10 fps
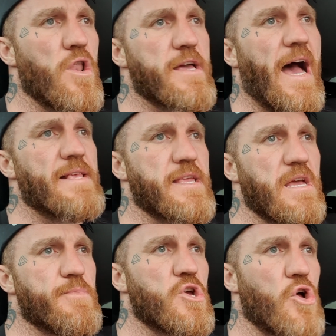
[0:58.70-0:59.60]

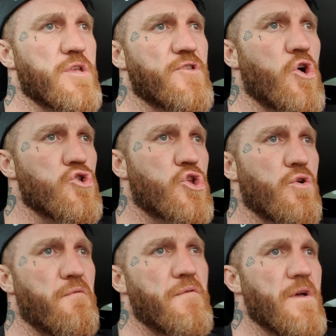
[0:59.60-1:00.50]
Garcia because of the God
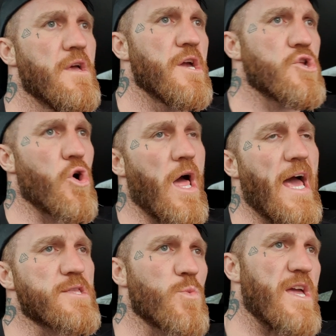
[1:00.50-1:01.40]
stuff. You know, I
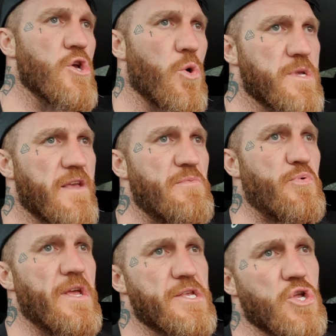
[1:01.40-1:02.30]
like the way he always gives
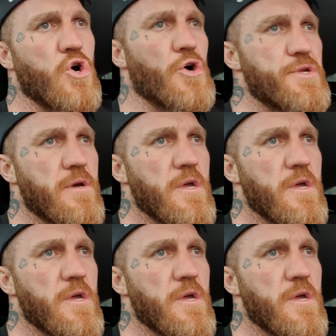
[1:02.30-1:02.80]
praise to God.